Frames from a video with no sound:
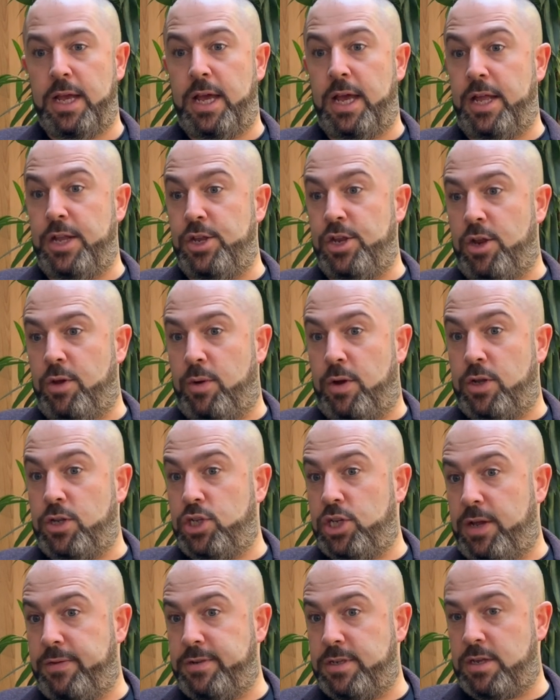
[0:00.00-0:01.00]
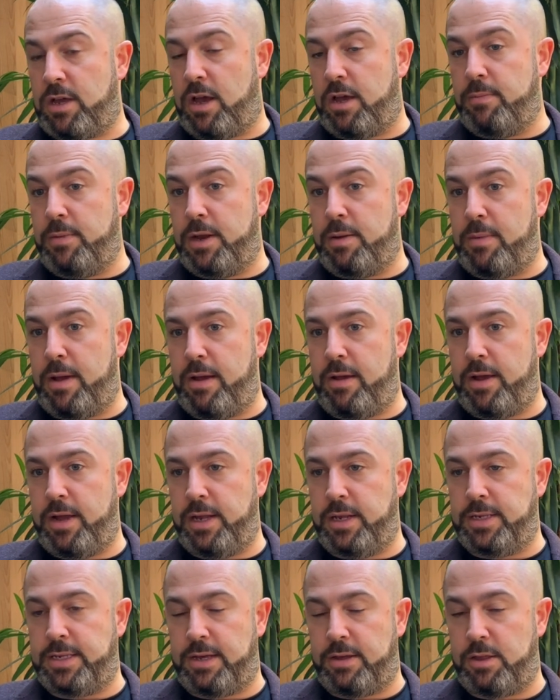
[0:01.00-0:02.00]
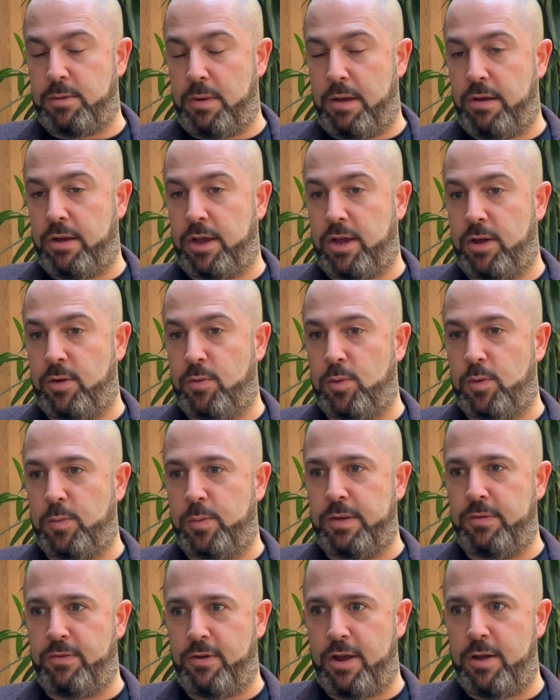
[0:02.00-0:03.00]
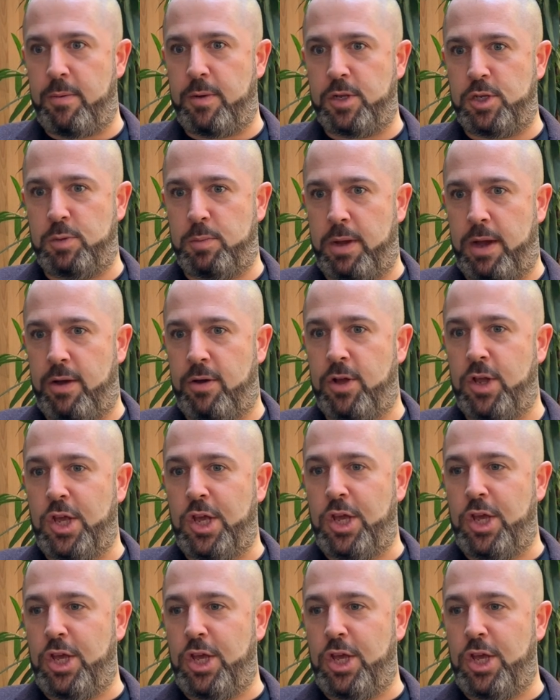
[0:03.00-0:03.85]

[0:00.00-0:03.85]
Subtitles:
And you know, our chef's time in South America will be very much about